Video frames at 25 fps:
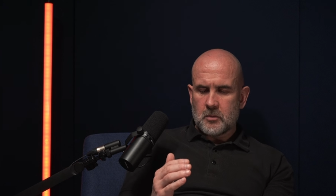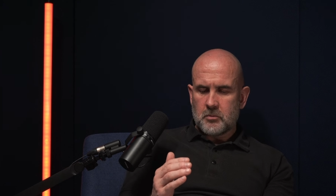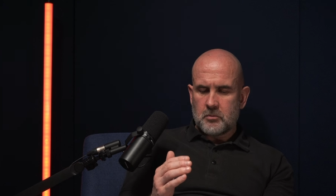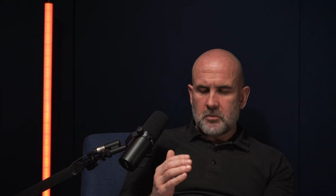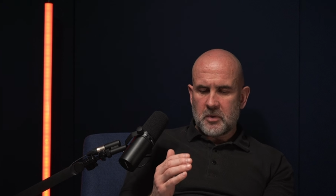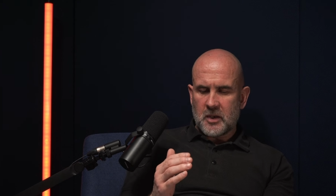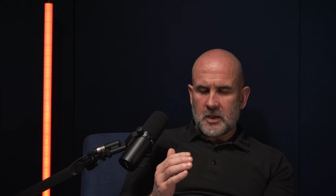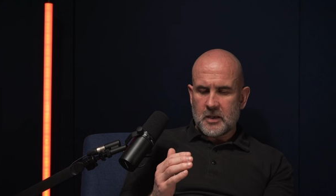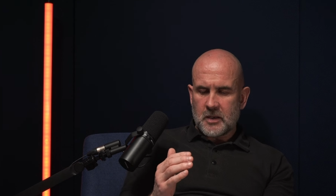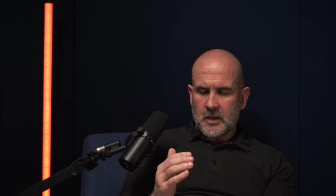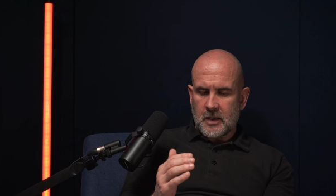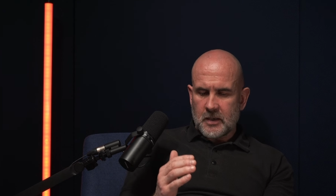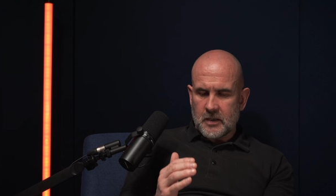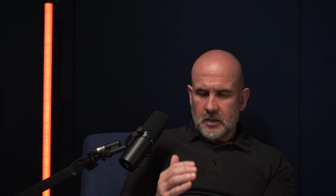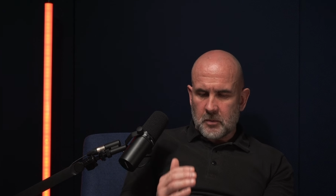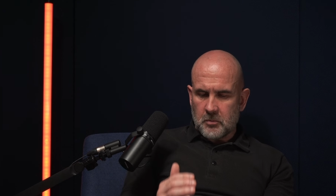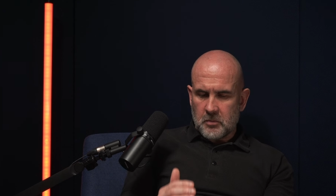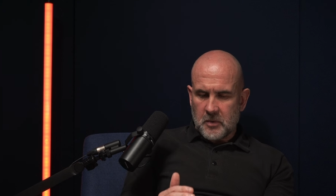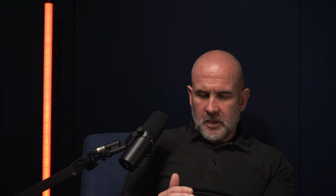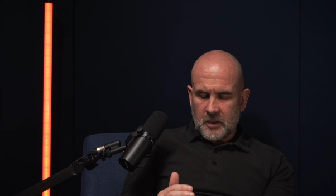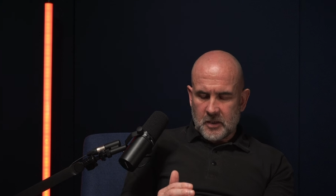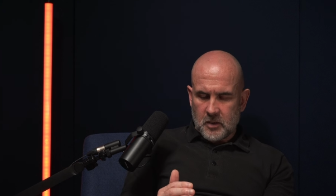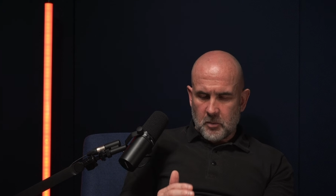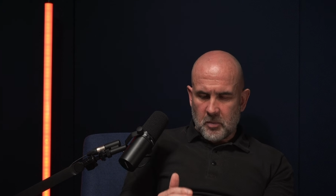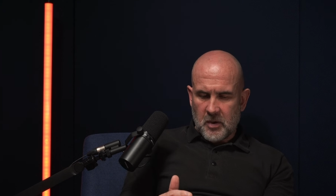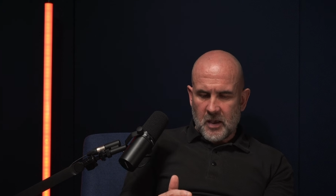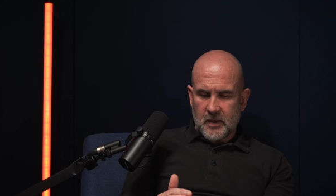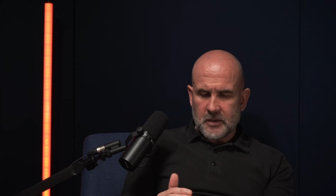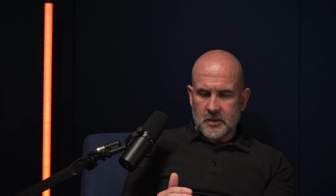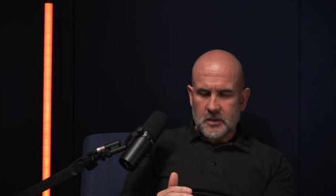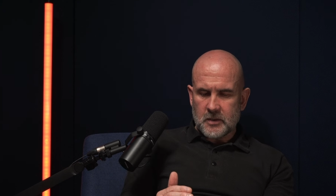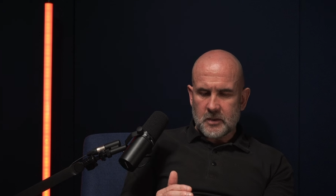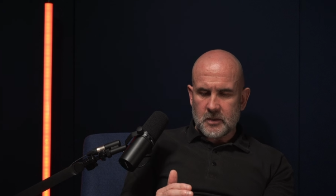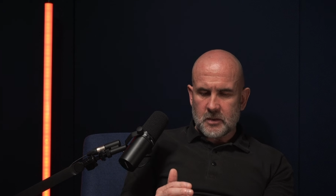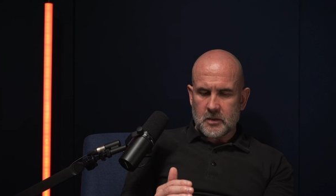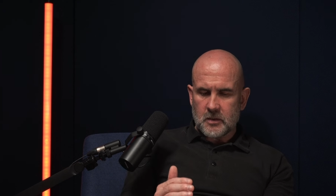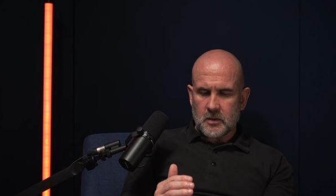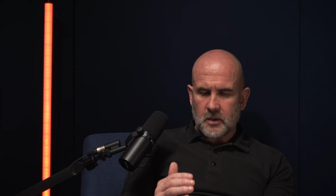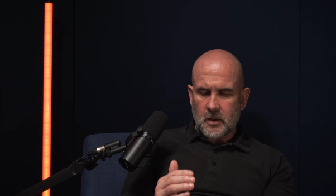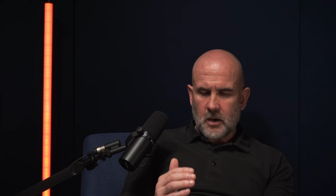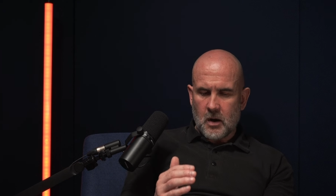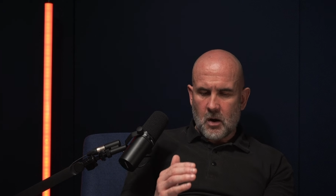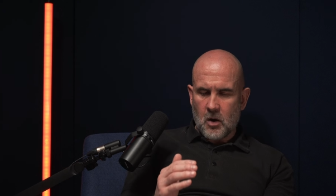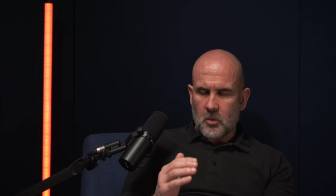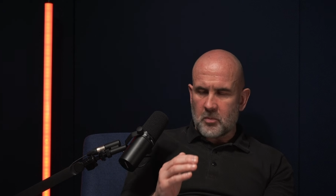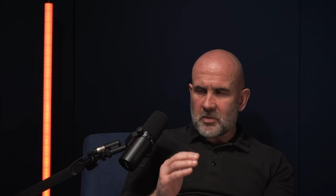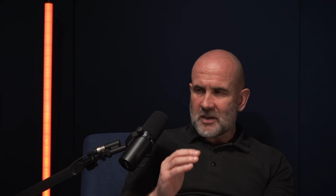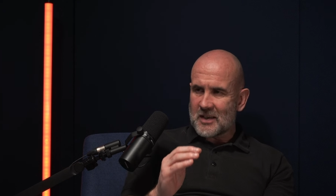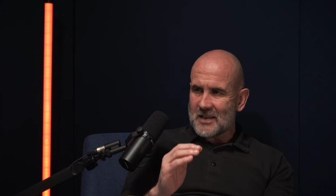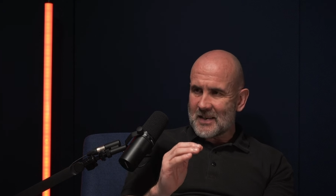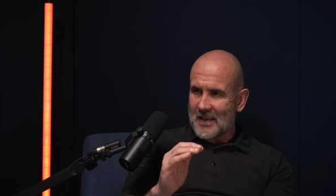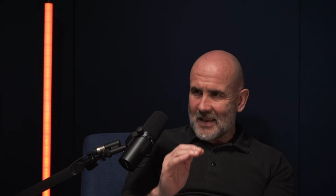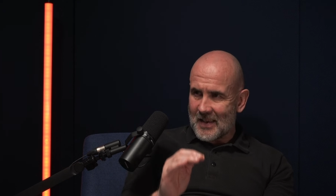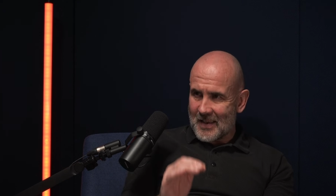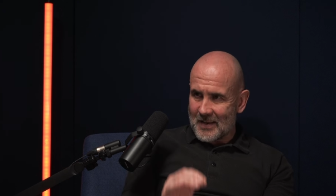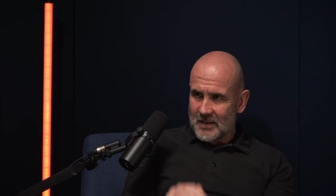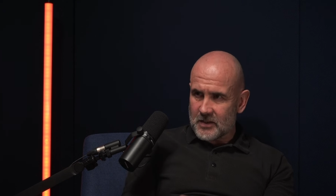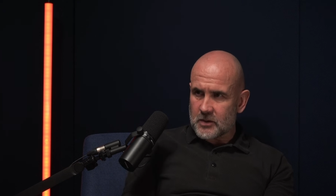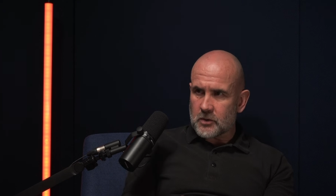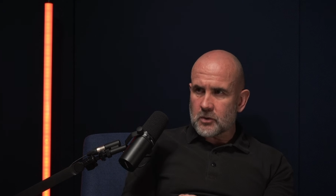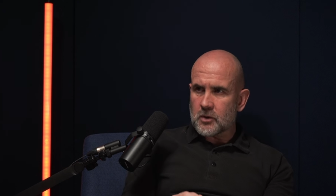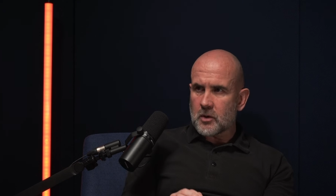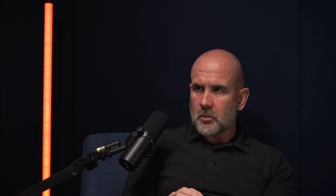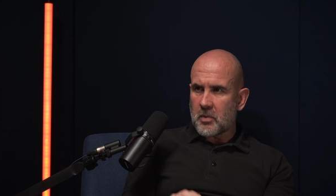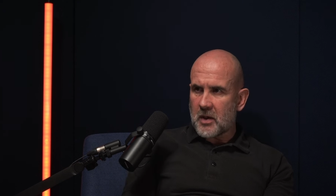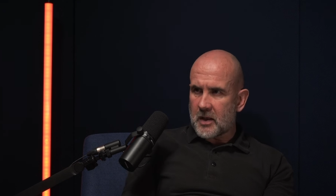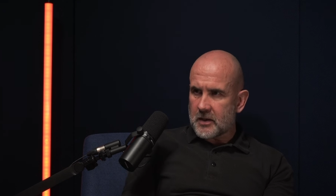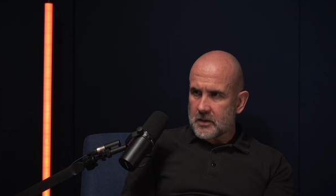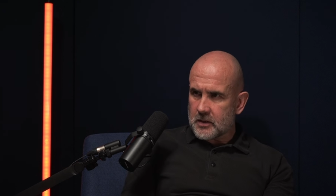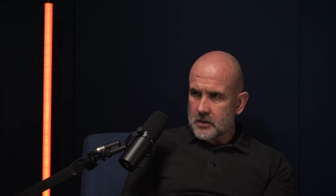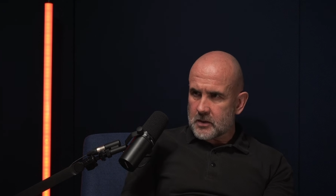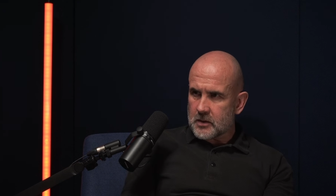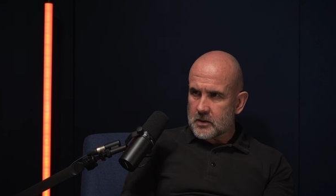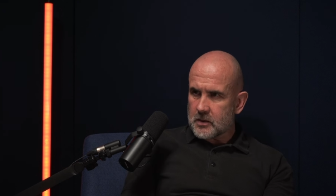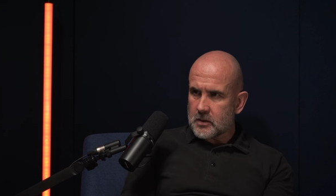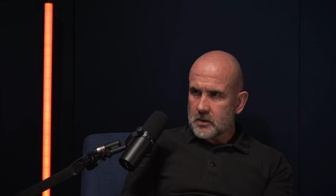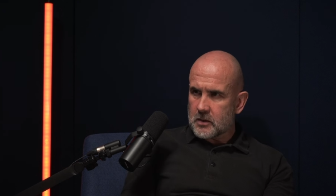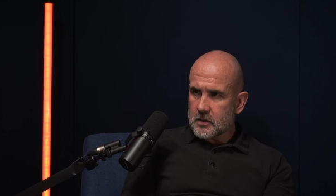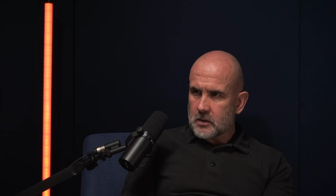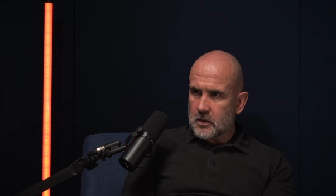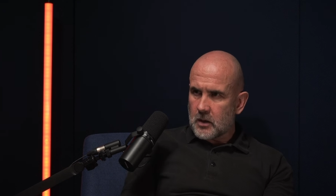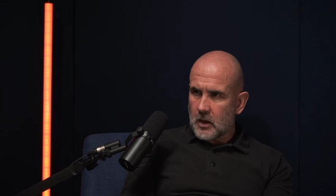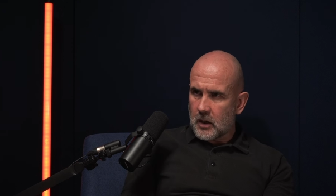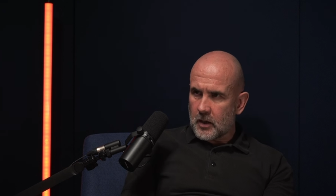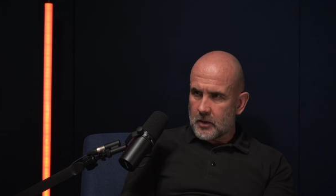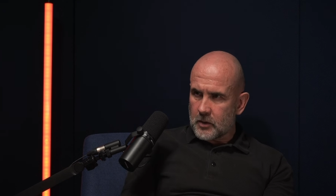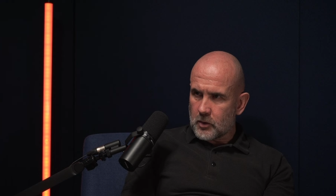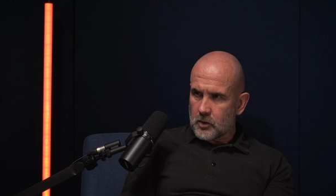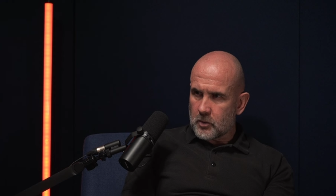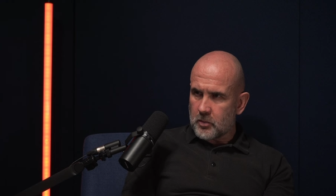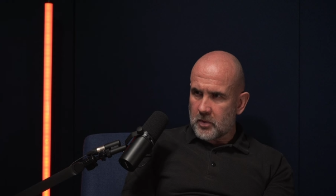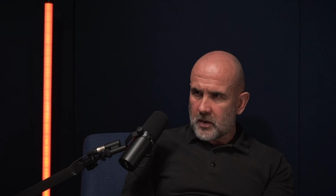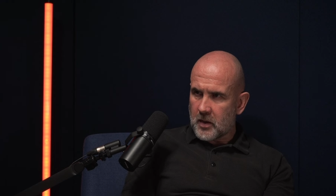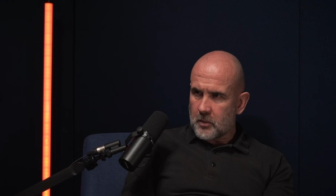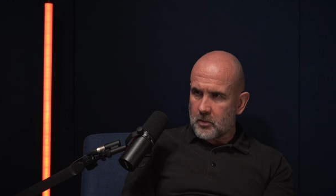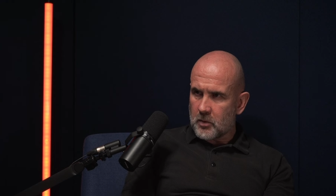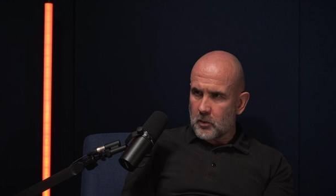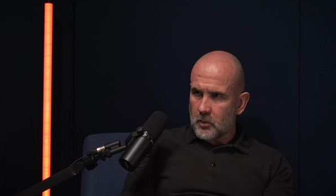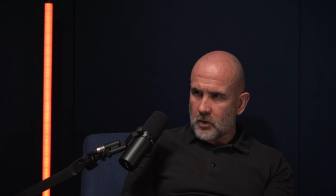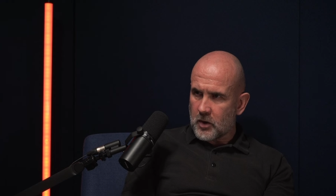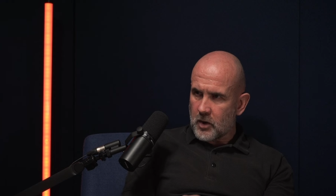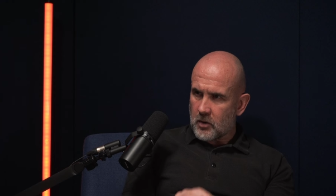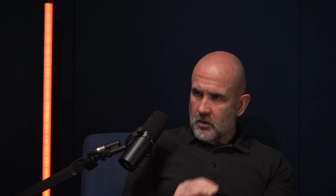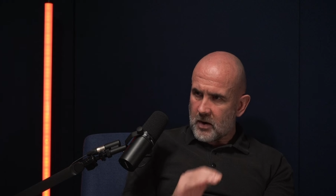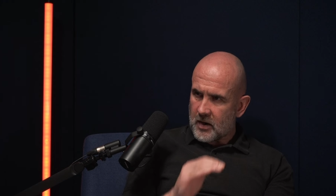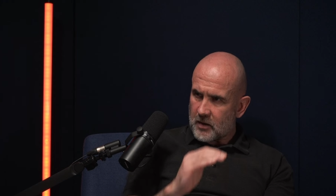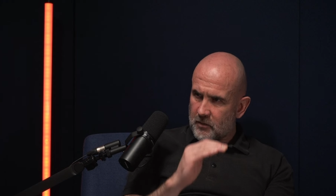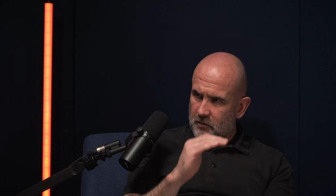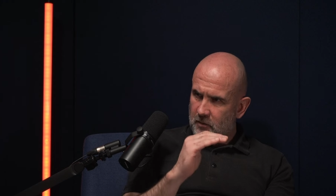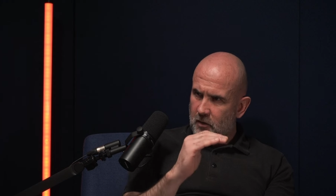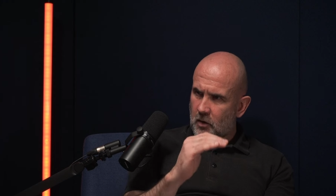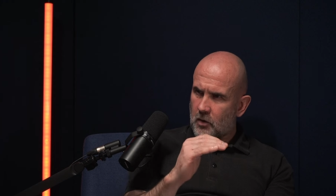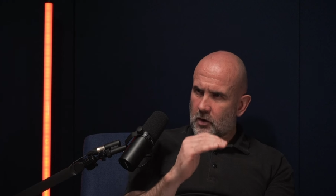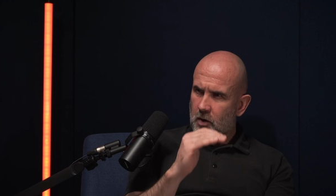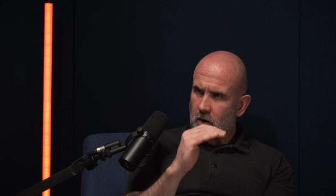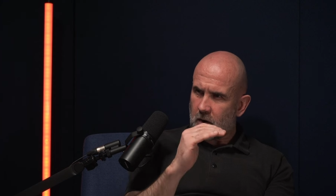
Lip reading: being independent, or being interdependent on other people, where you're at a very